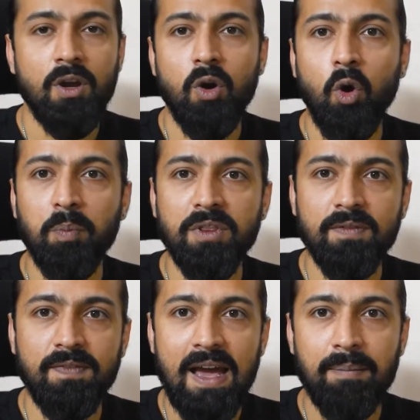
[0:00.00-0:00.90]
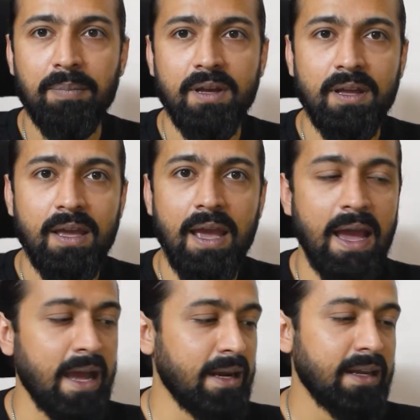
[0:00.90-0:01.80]
open the flap,
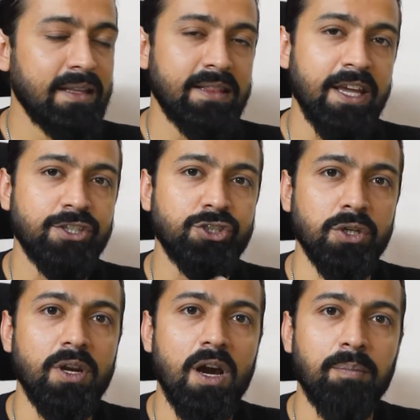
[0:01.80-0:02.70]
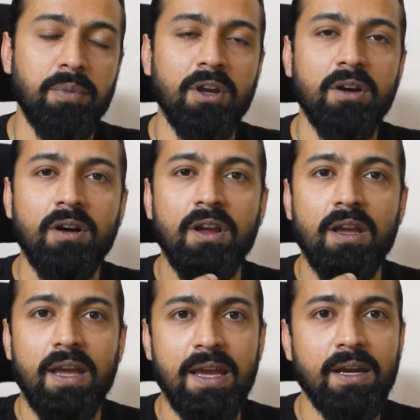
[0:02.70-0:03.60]
and they should appear
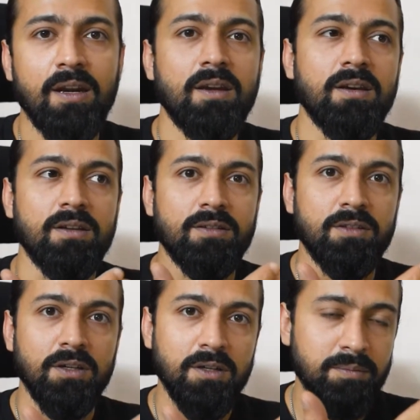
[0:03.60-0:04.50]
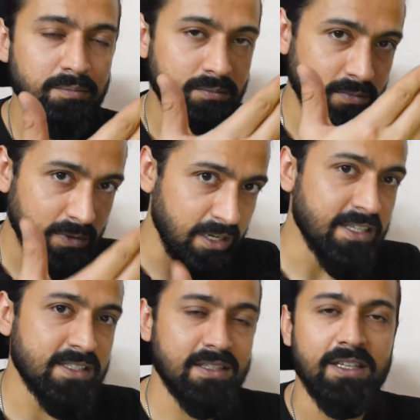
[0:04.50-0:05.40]
in the
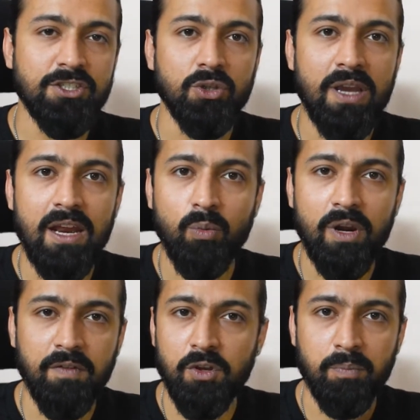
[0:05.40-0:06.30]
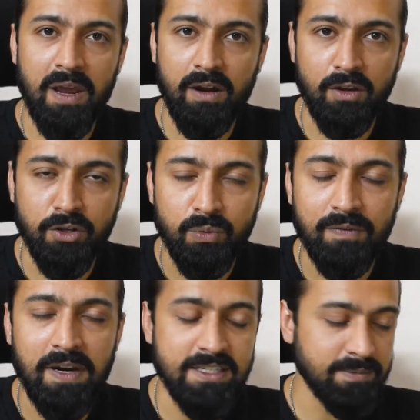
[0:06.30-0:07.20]
list that you get whenever you're pairing a new
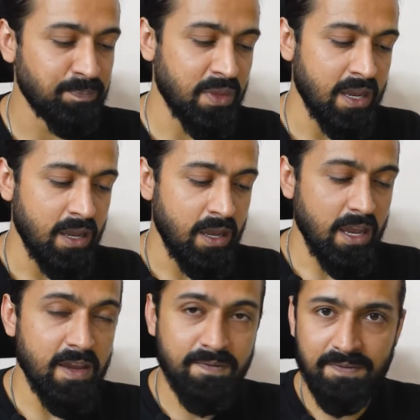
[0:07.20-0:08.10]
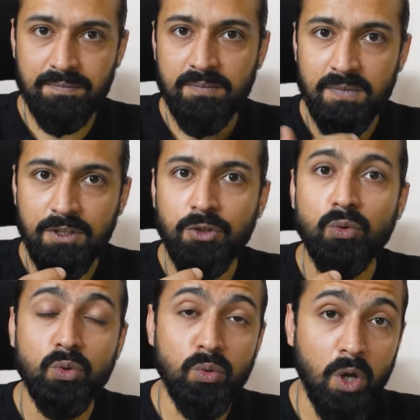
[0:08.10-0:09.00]
device. If you
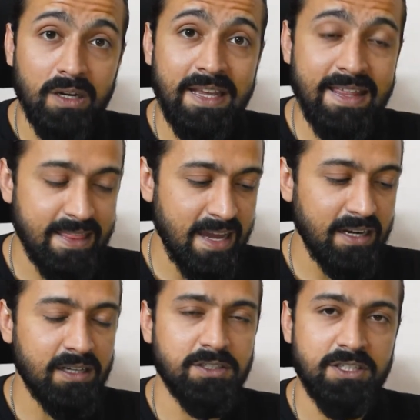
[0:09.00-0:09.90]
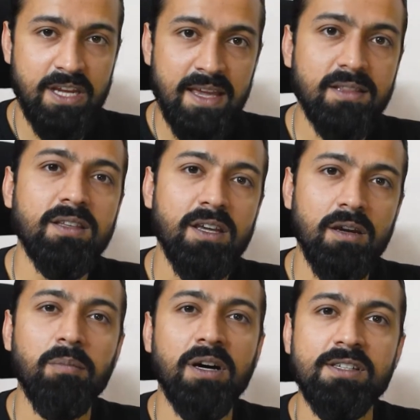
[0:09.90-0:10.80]
do not get that, take the
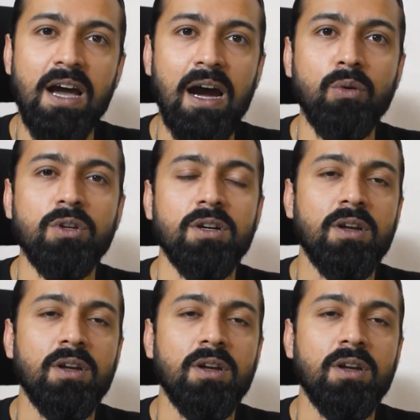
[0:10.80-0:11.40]
earbuds out,